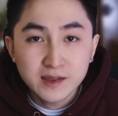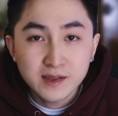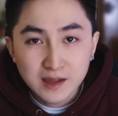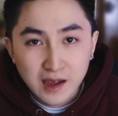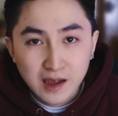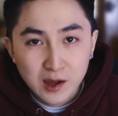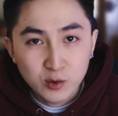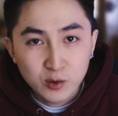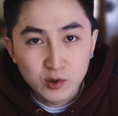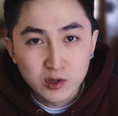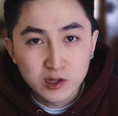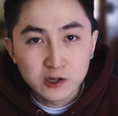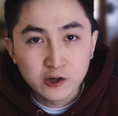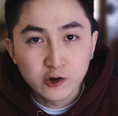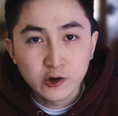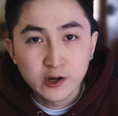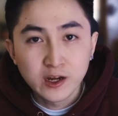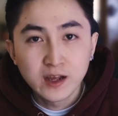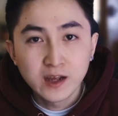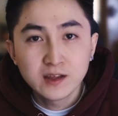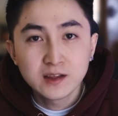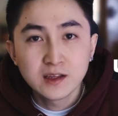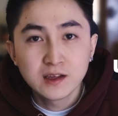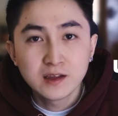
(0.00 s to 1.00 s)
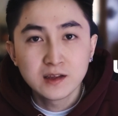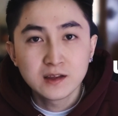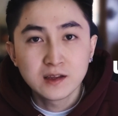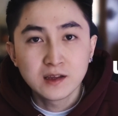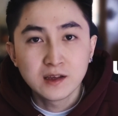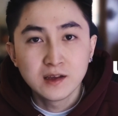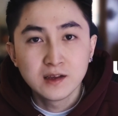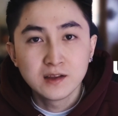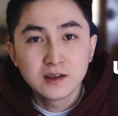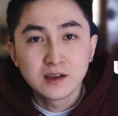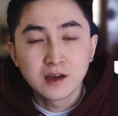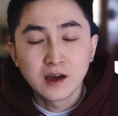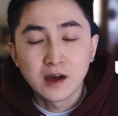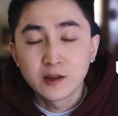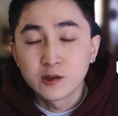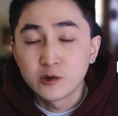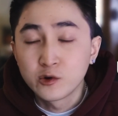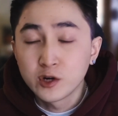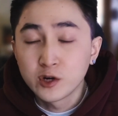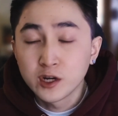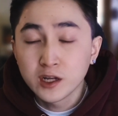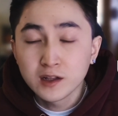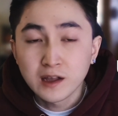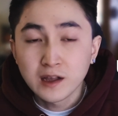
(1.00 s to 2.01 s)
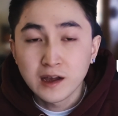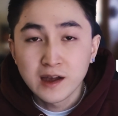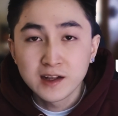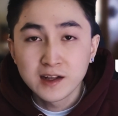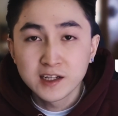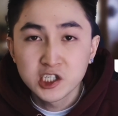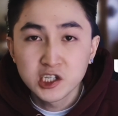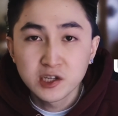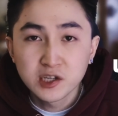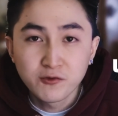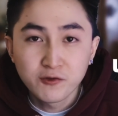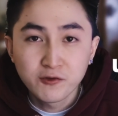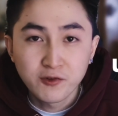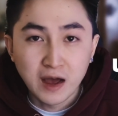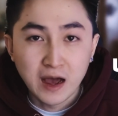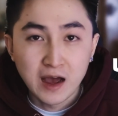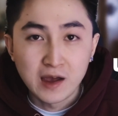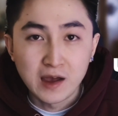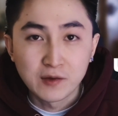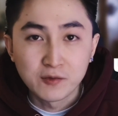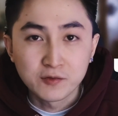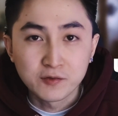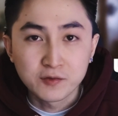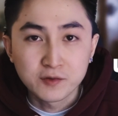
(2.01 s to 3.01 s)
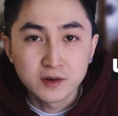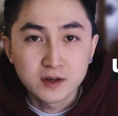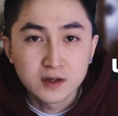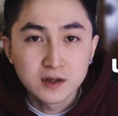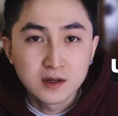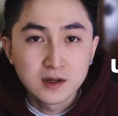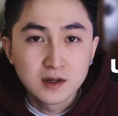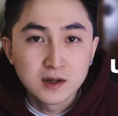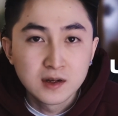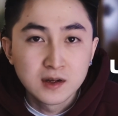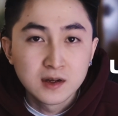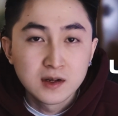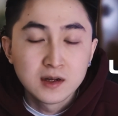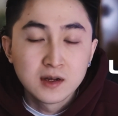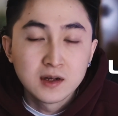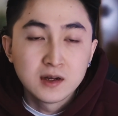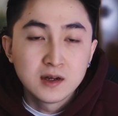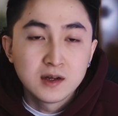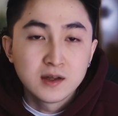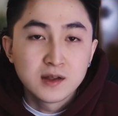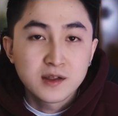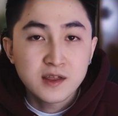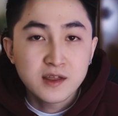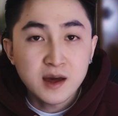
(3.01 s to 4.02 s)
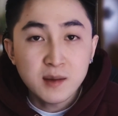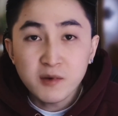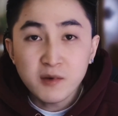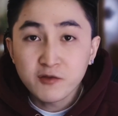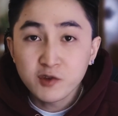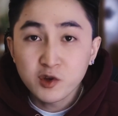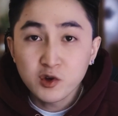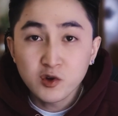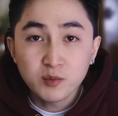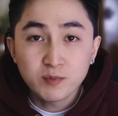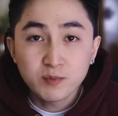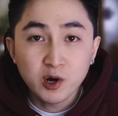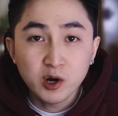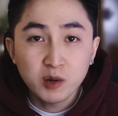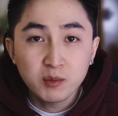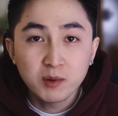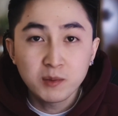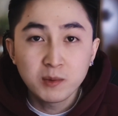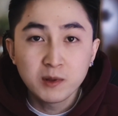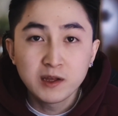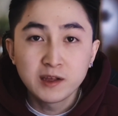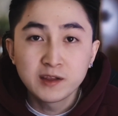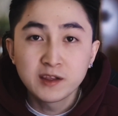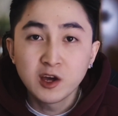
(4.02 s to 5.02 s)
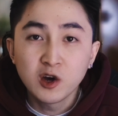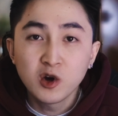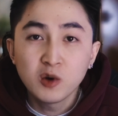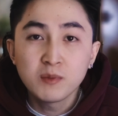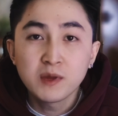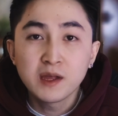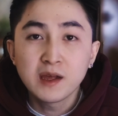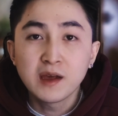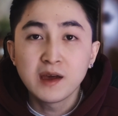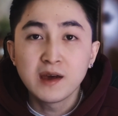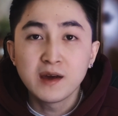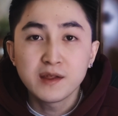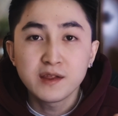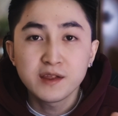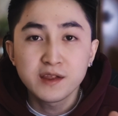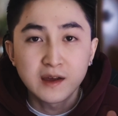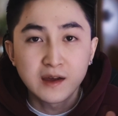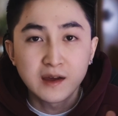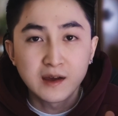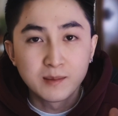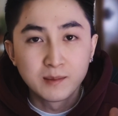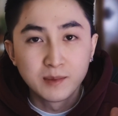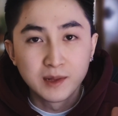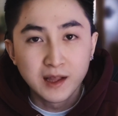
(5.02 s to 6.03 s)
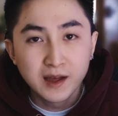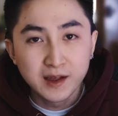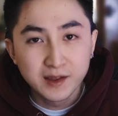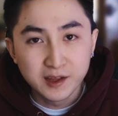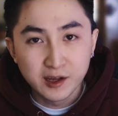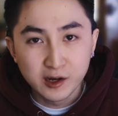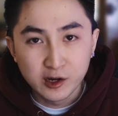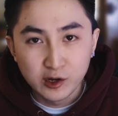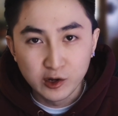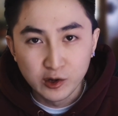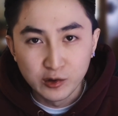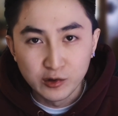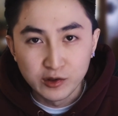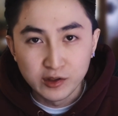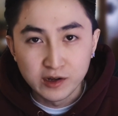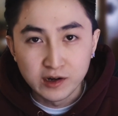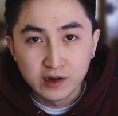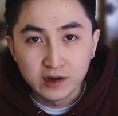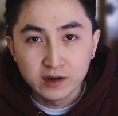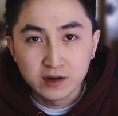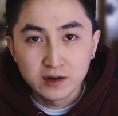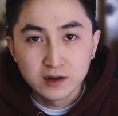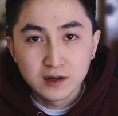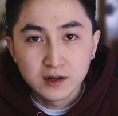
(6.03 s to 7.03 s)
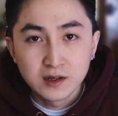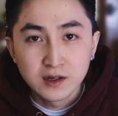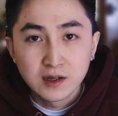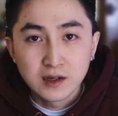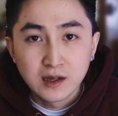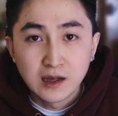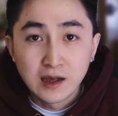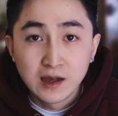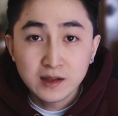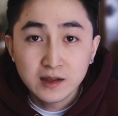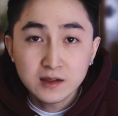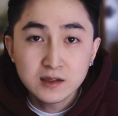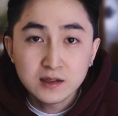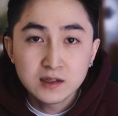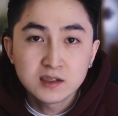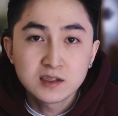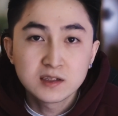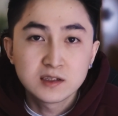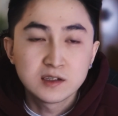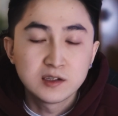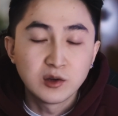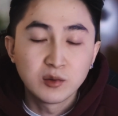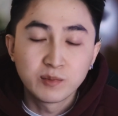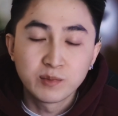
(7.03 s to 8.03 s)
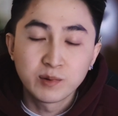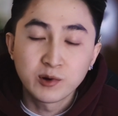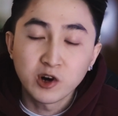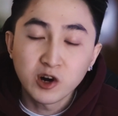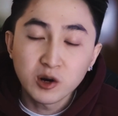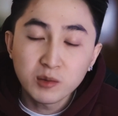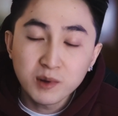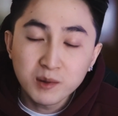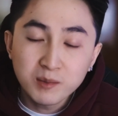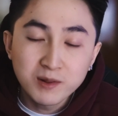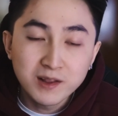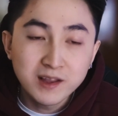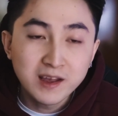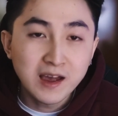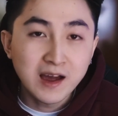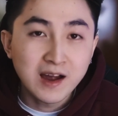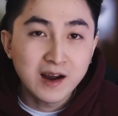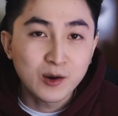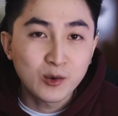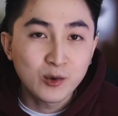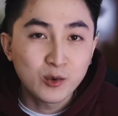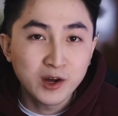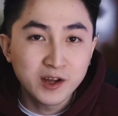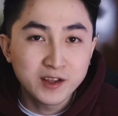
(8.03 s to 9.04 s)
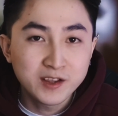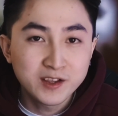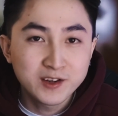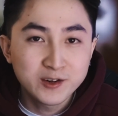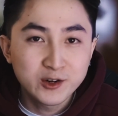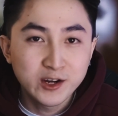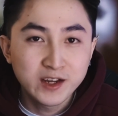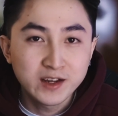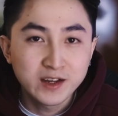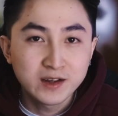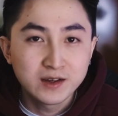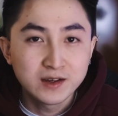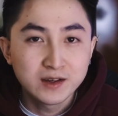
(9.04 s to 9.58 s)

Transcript: I will create it in Unreal Engine 5. Some of you probably know me as a Blender user, and you probably are wondering,